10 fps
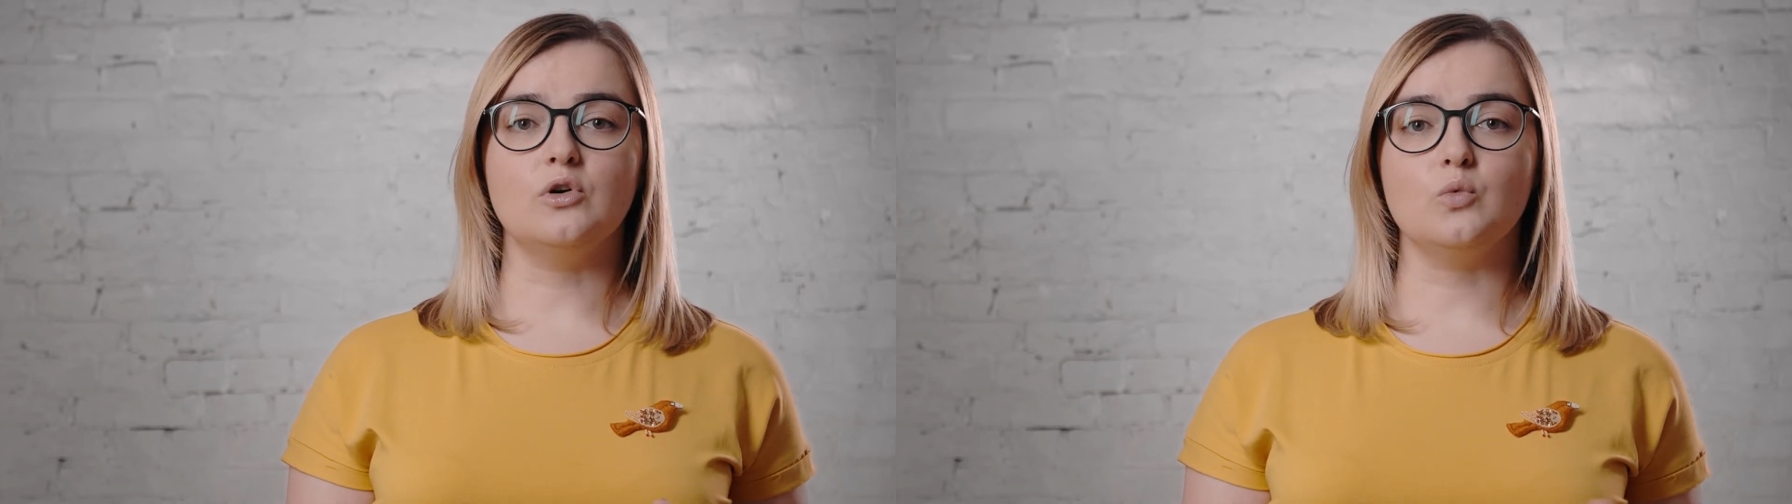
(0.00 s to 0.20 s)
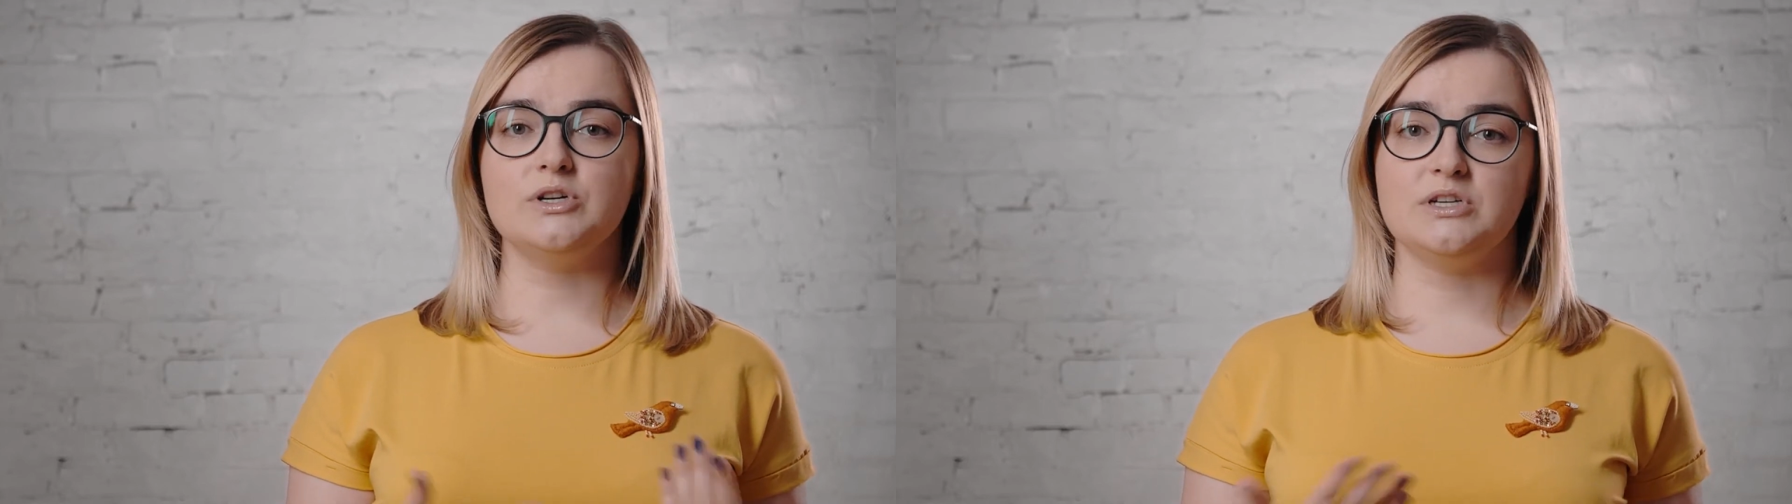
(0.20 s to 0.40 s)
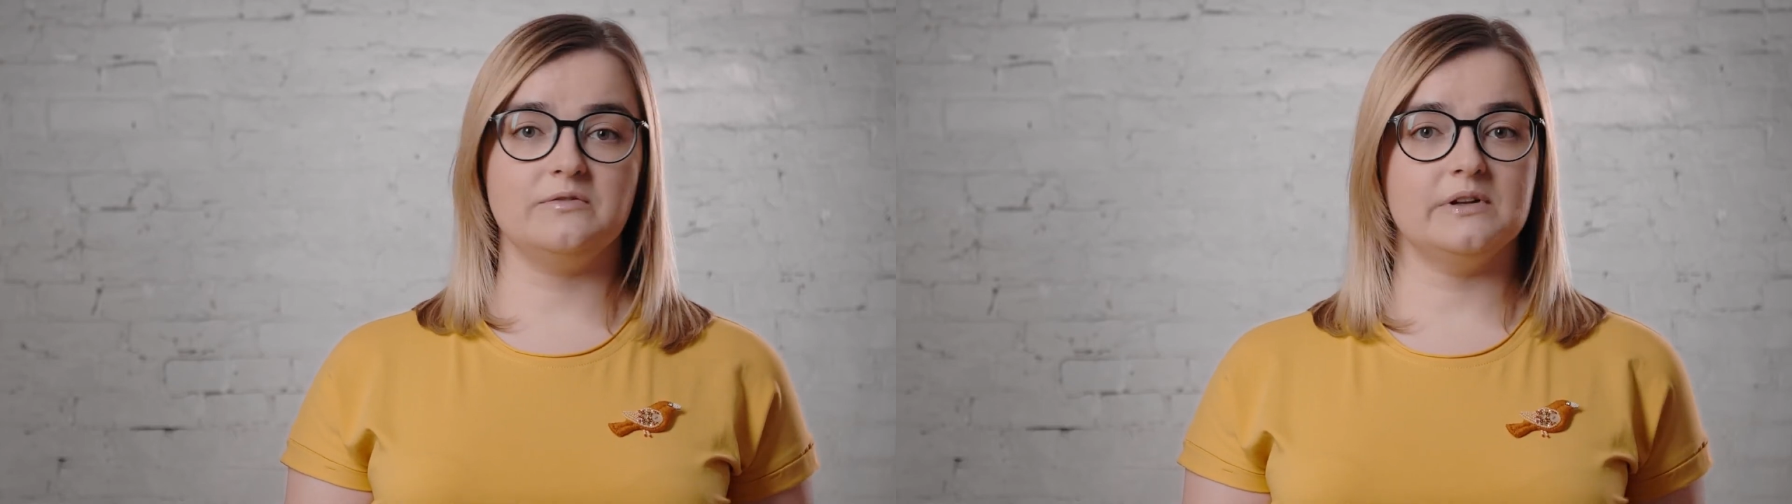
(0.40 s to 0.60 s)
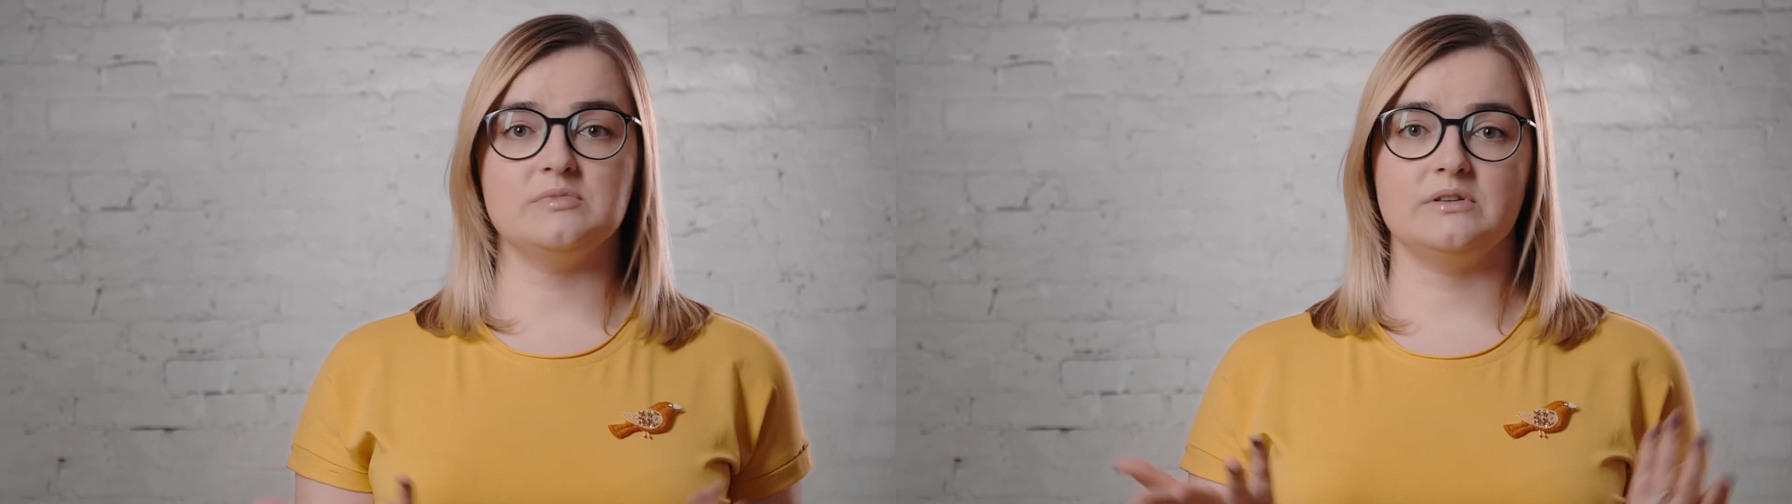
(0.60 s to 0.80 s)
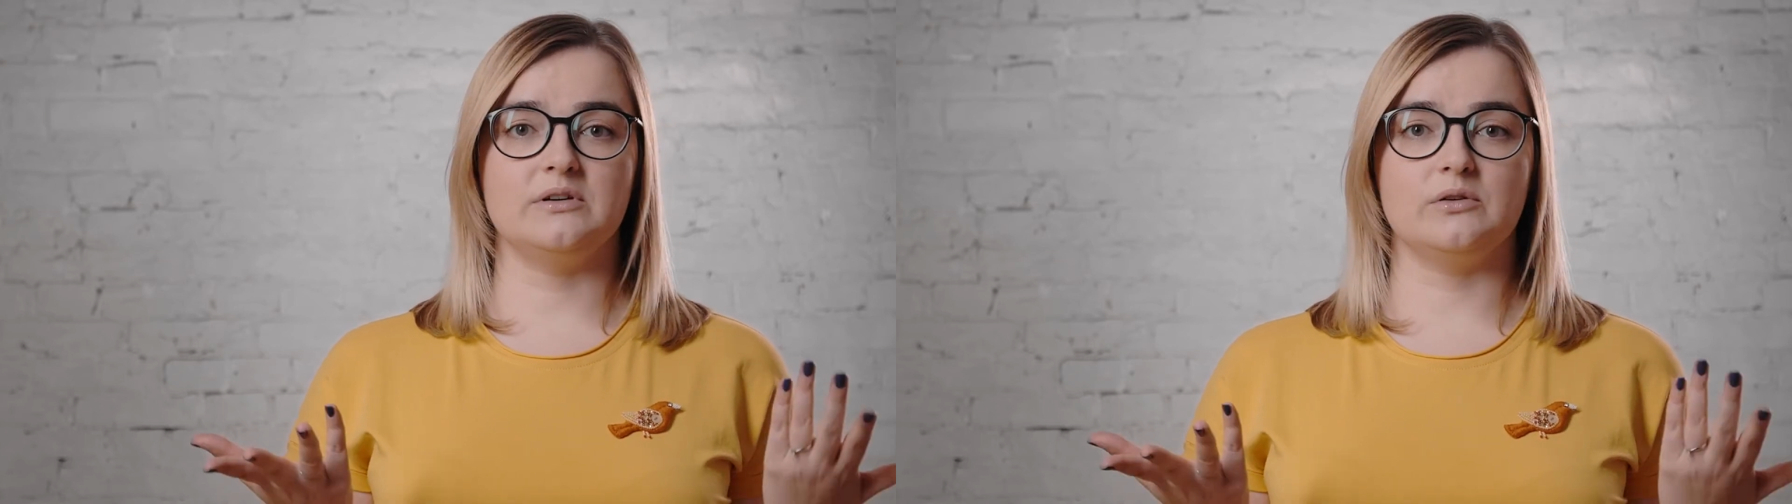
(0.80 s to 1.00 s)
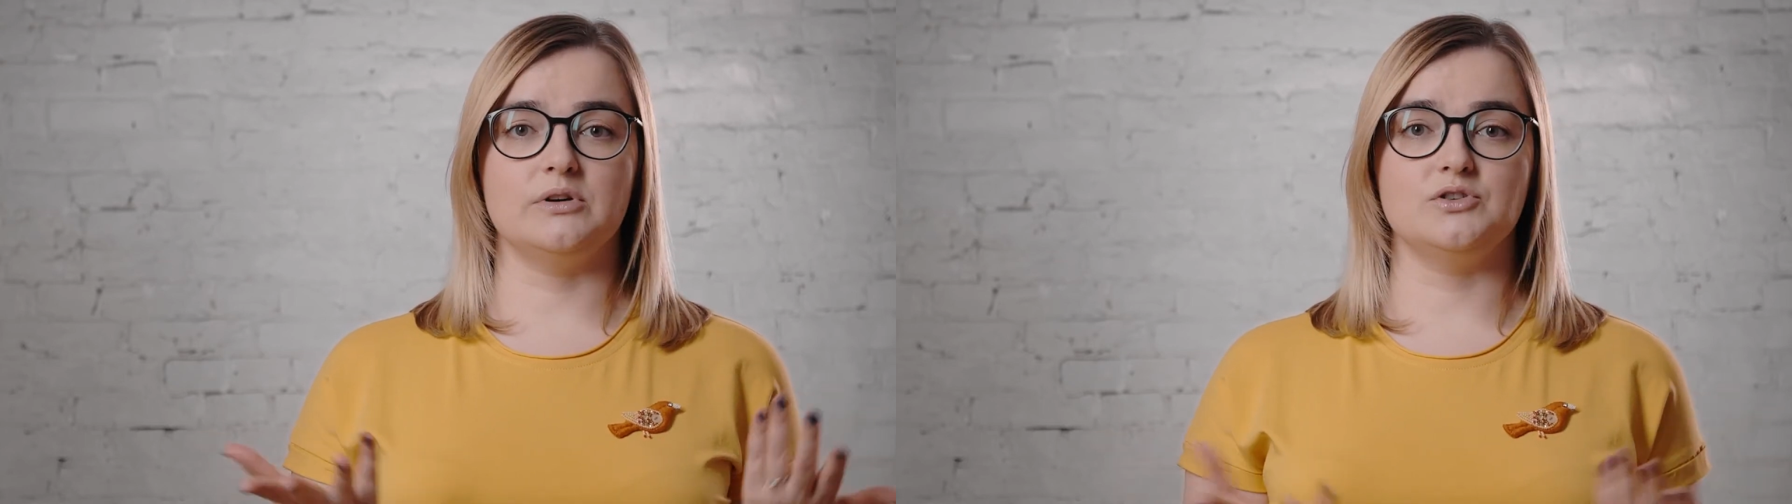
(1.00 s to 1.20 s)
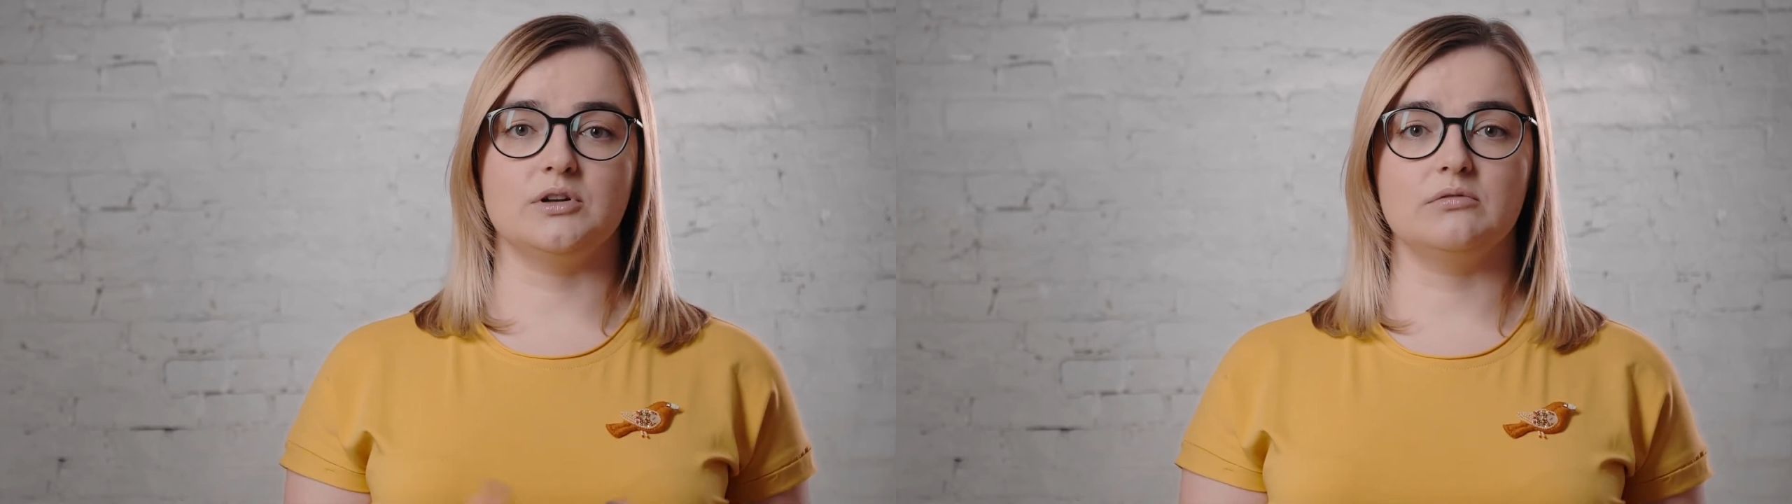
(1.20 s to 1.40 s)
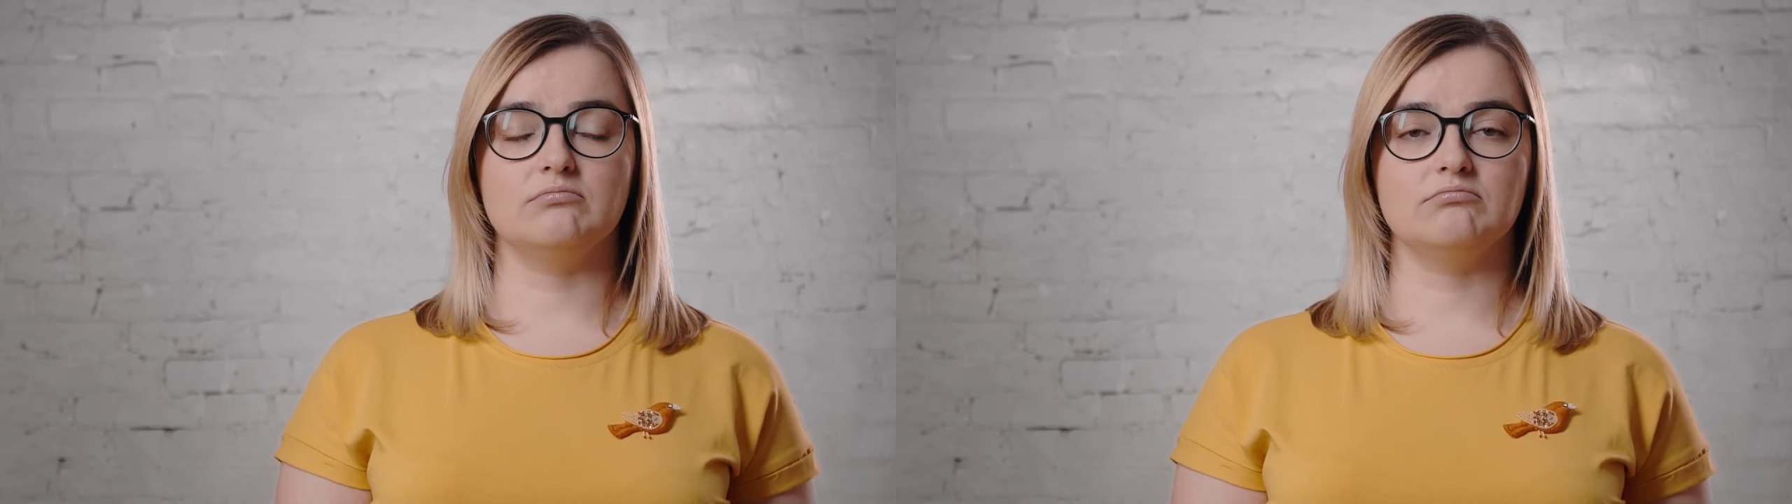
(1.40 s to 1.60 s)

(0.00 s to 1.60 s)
or watching films in the original.